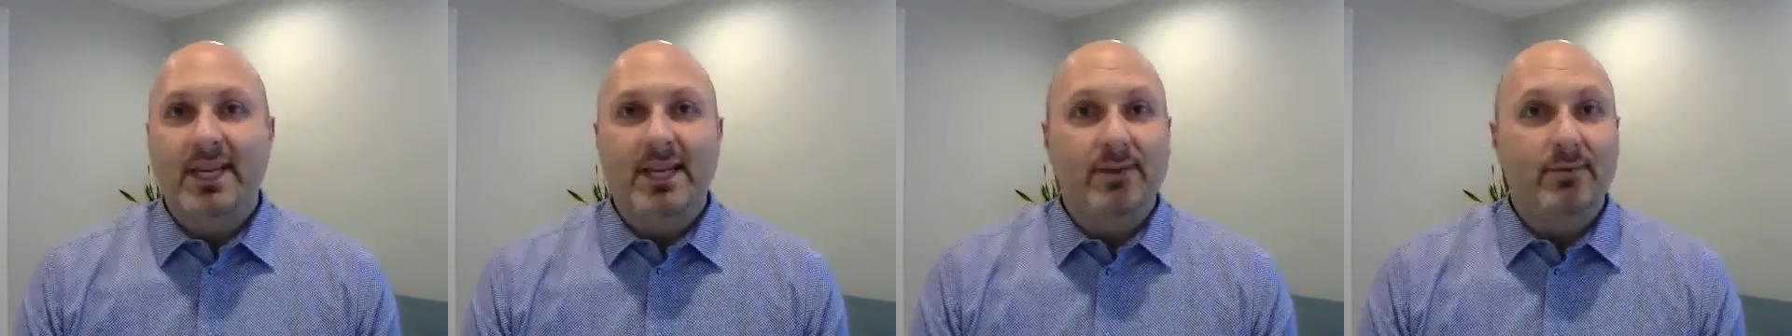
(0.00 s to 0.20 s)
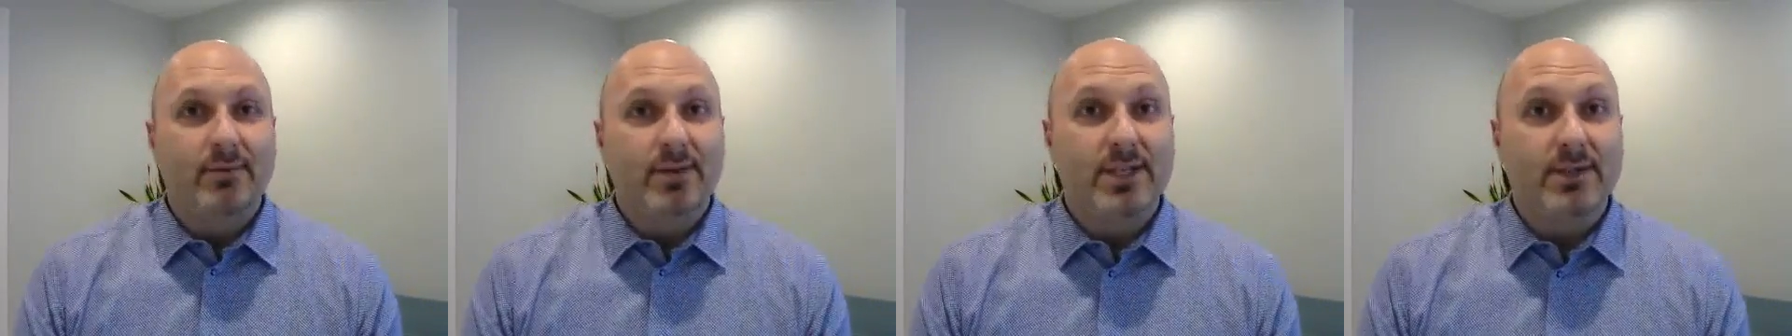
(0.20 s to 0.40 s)

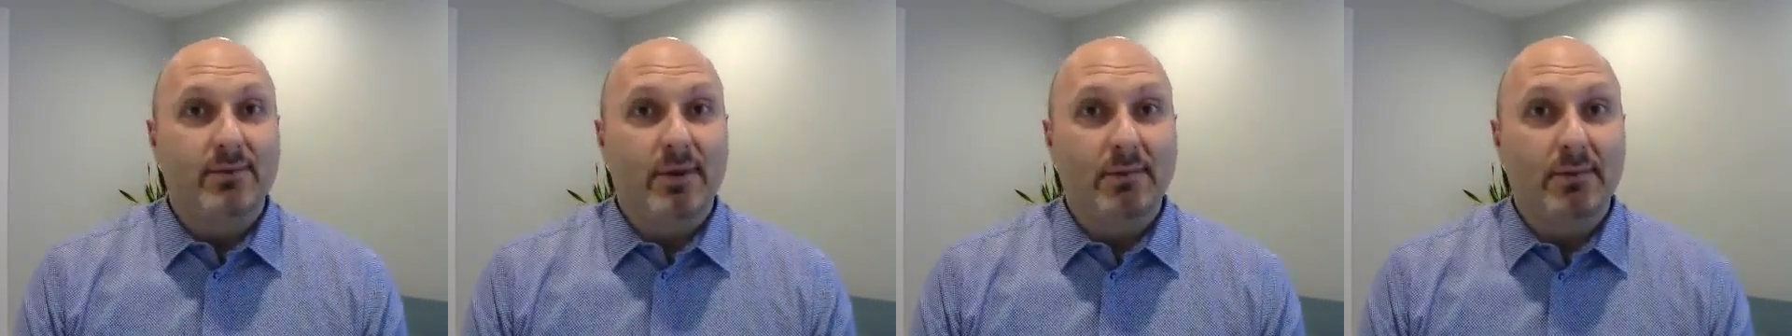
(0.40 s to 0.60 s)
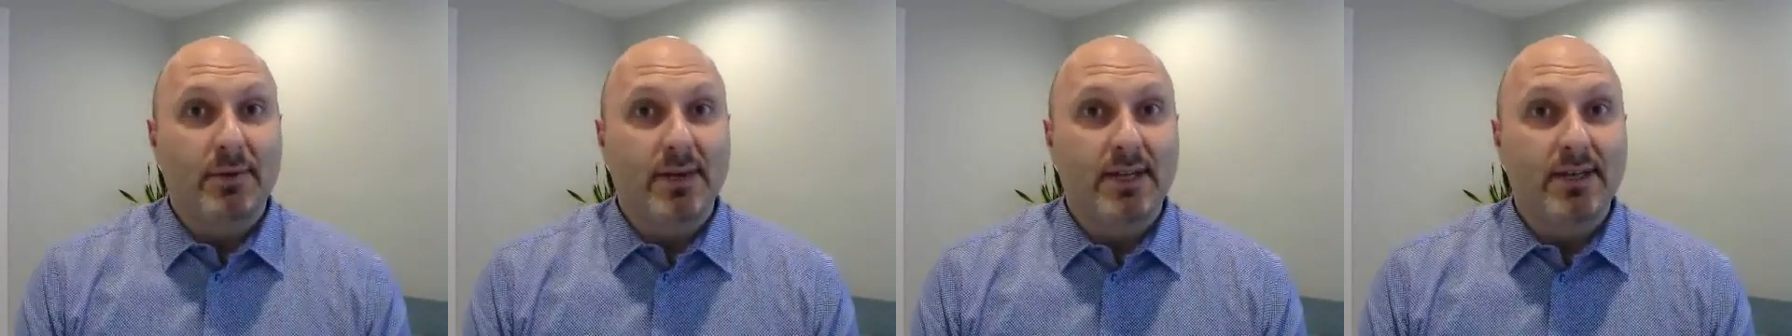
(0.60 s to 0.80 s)
which is
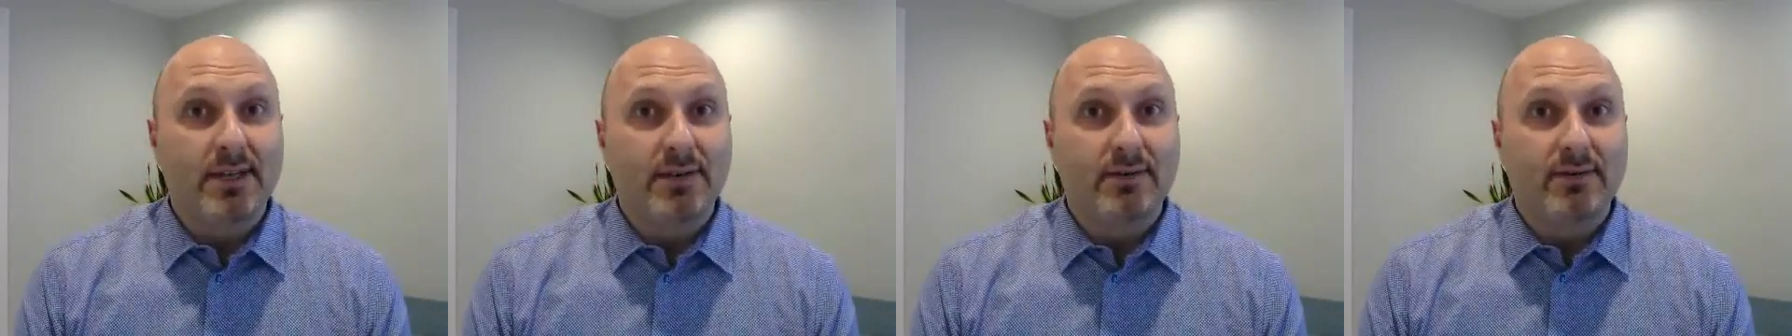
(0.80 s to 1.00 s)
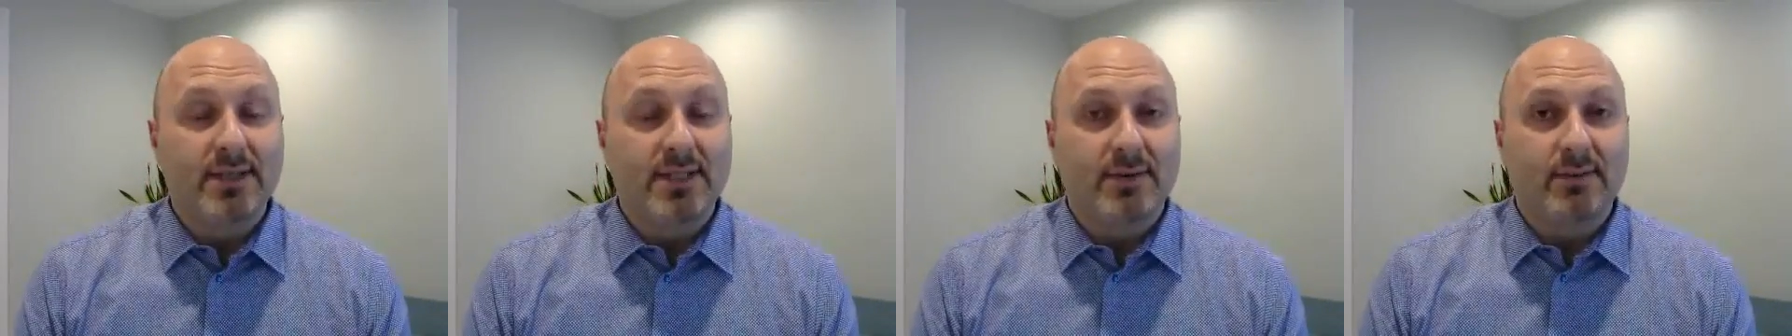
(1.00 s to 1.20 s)
what we're going
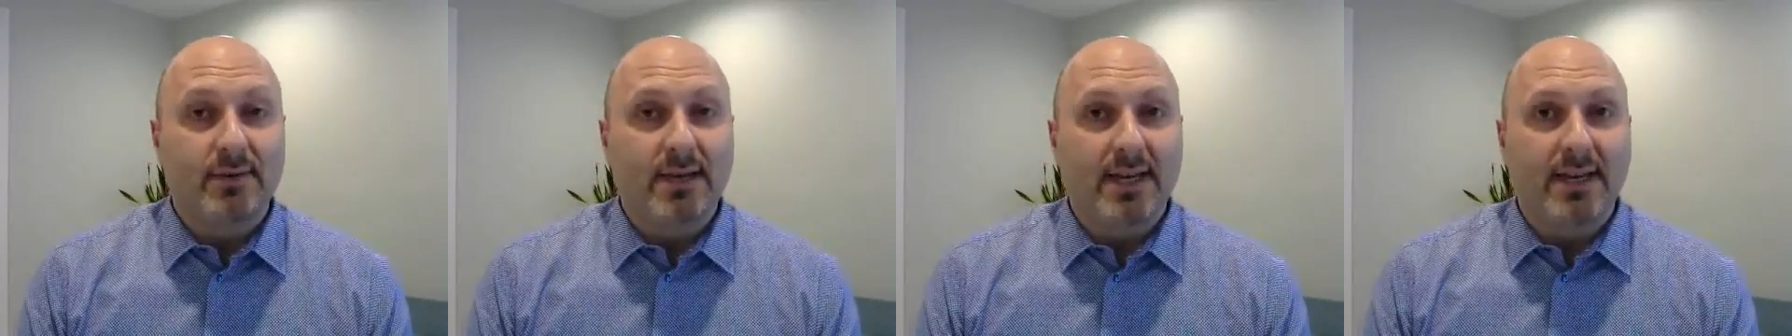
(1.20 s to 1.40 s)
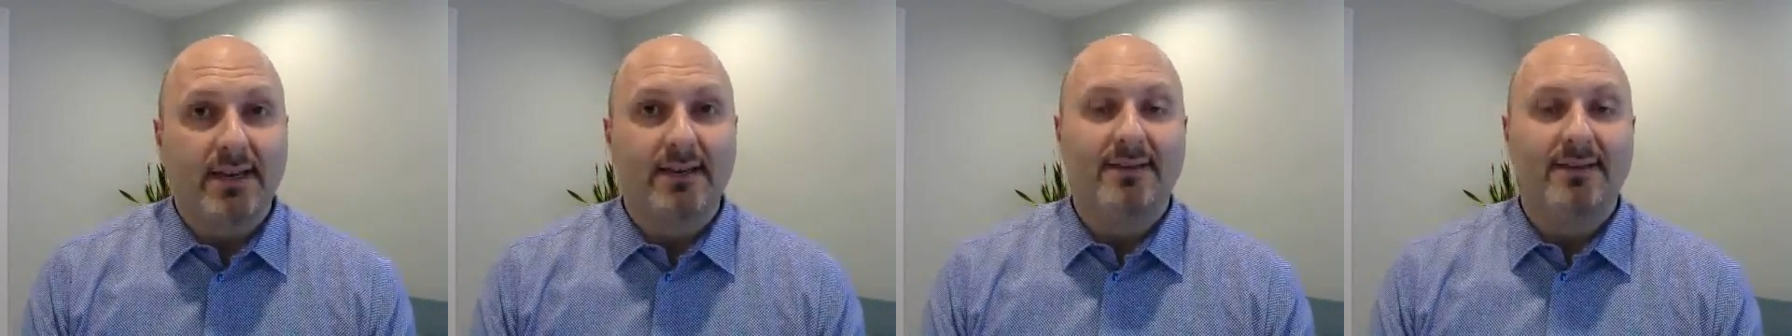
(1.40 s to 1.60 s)
to do each
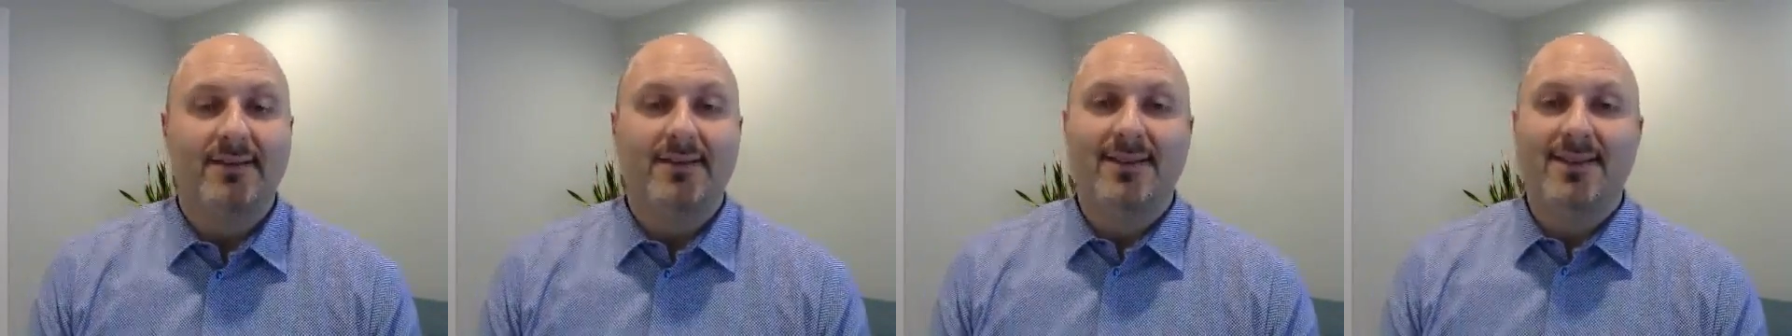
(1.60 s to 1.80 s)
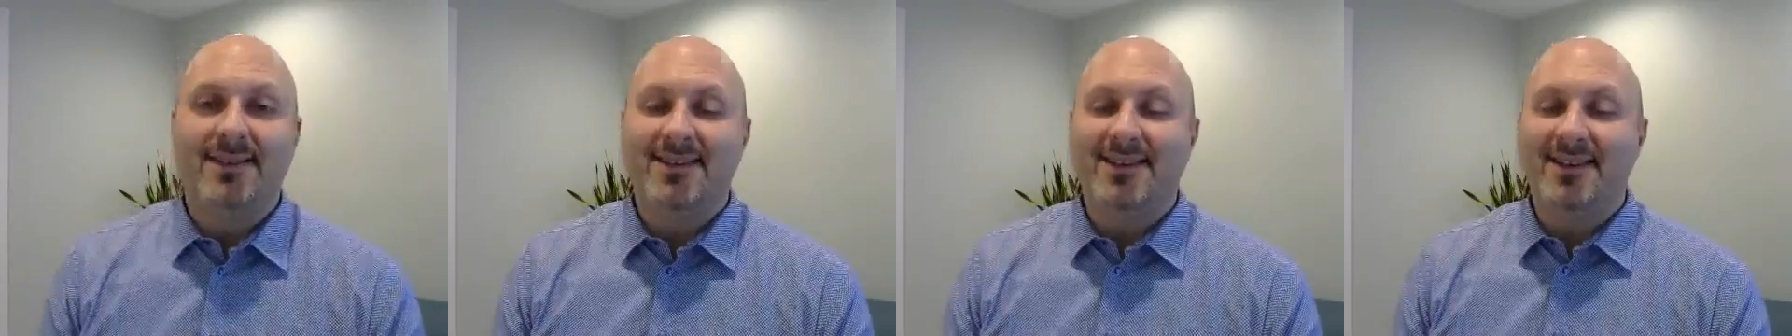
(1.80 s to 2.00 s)
week.
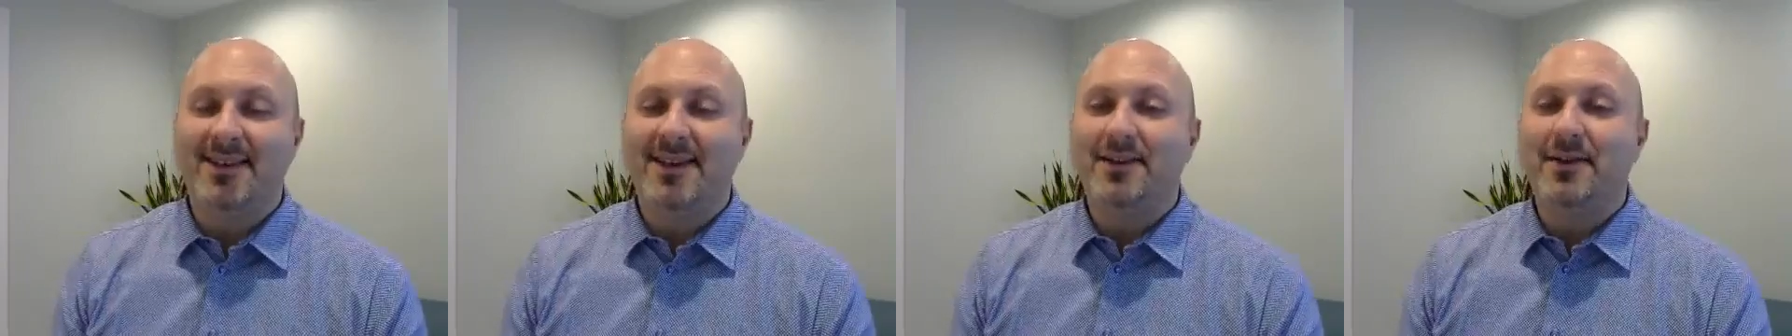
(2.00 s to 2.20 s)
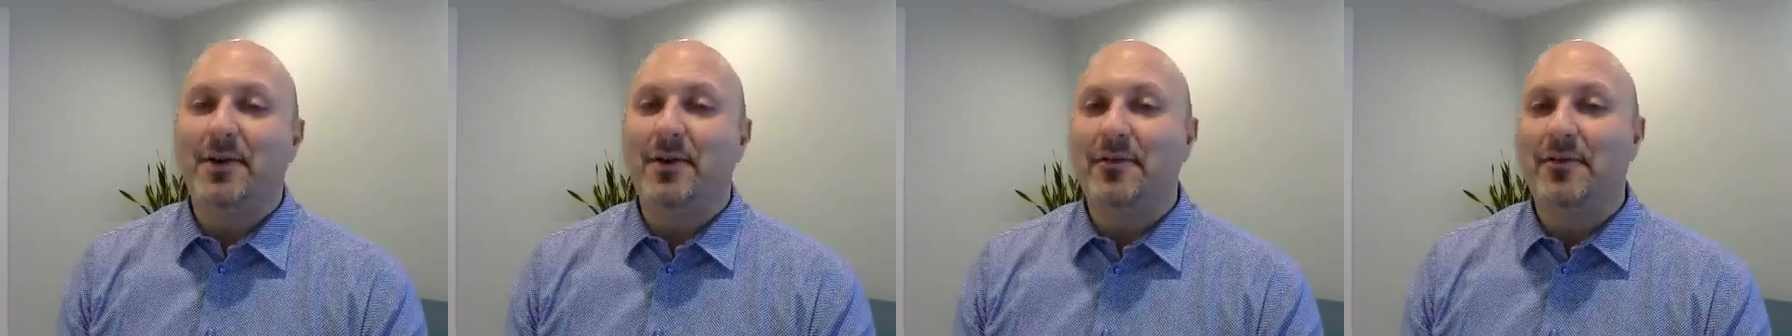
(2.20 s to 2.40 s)

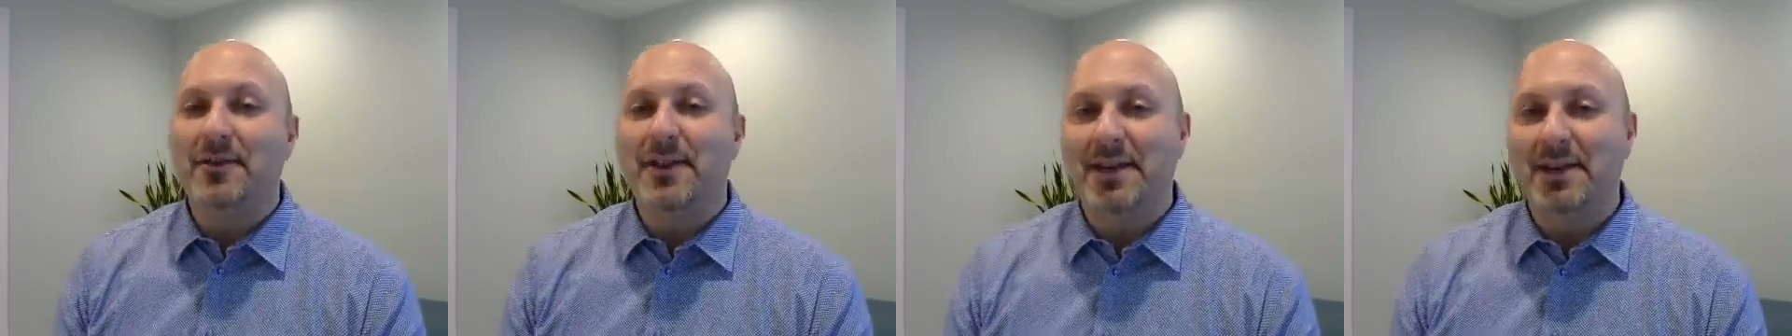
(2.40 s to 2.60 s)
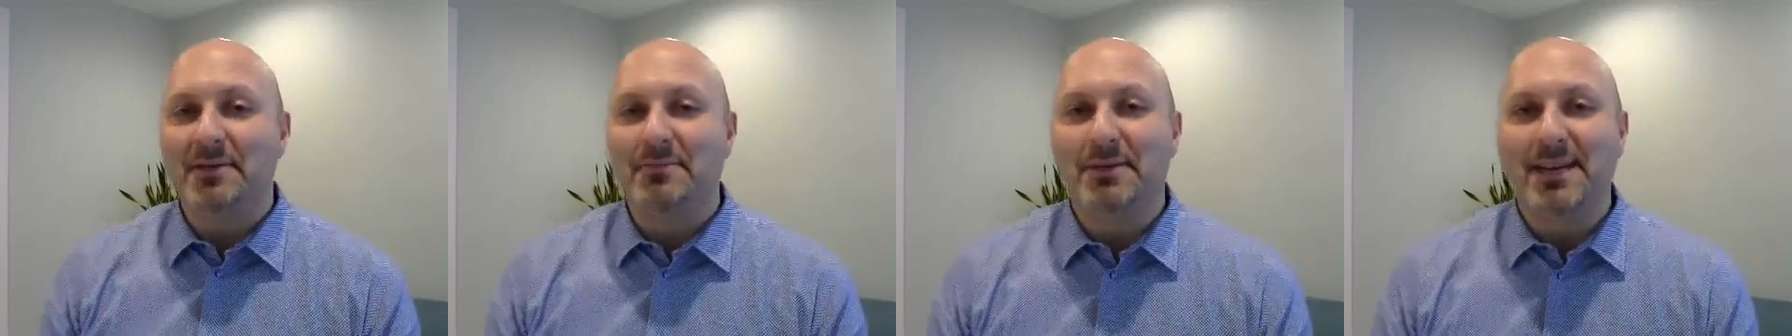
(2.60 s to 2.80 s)
And
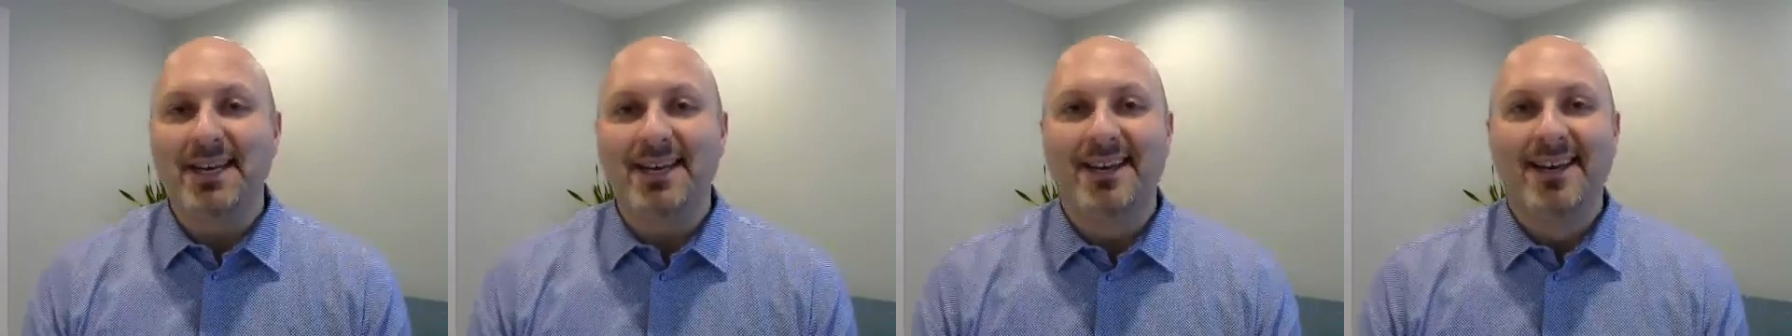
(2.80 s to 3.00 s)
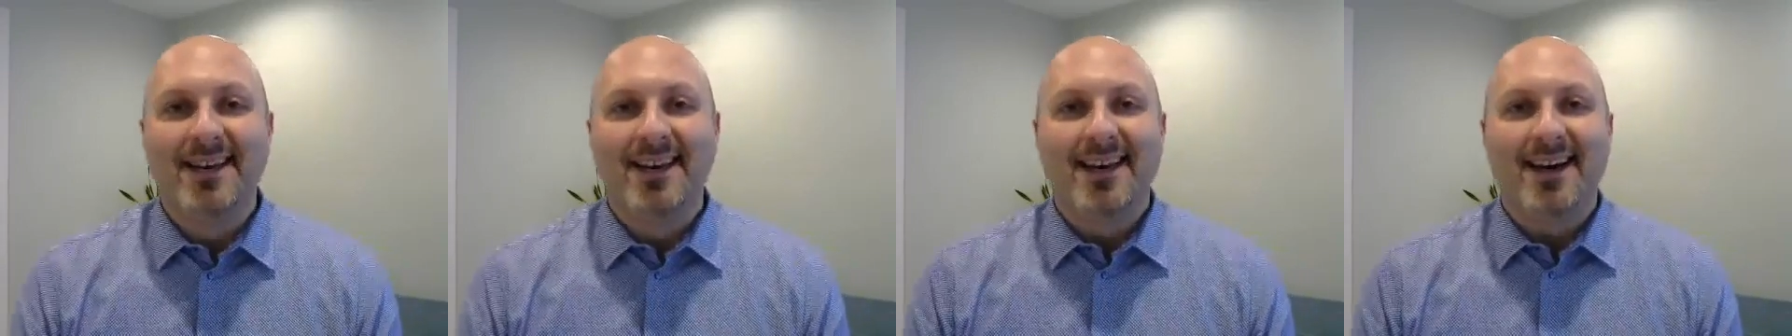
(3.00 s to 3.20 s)
hopefully it'll
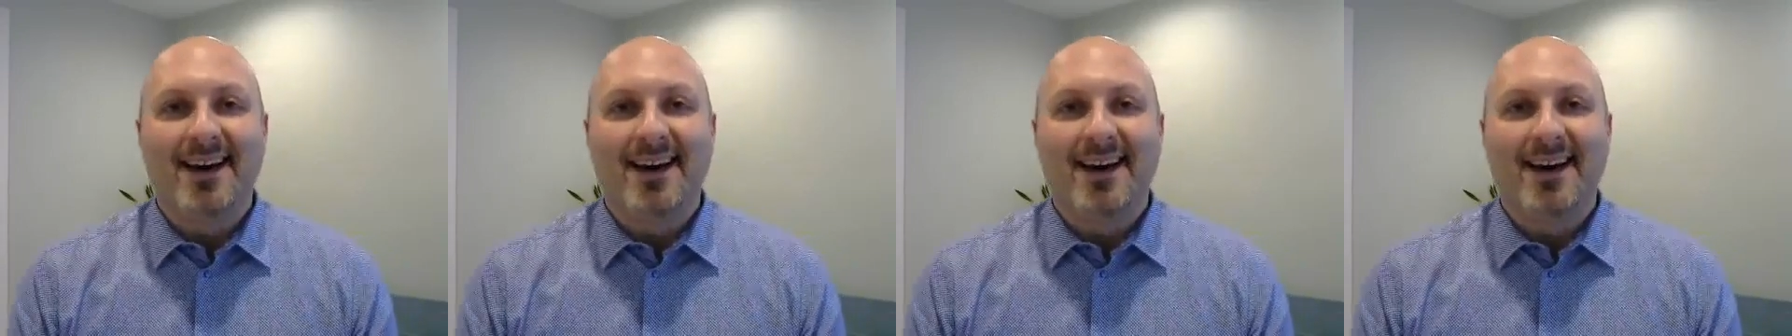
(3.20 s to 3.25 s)
be